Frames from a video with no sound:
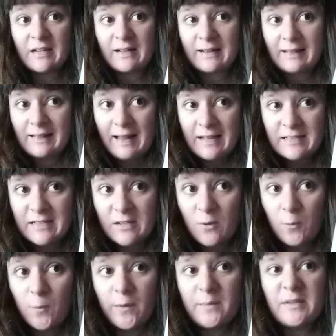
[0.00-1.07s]
Classic
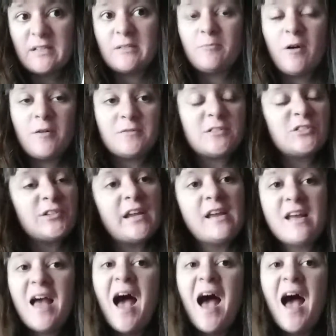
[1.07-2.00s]
Women's Poetry.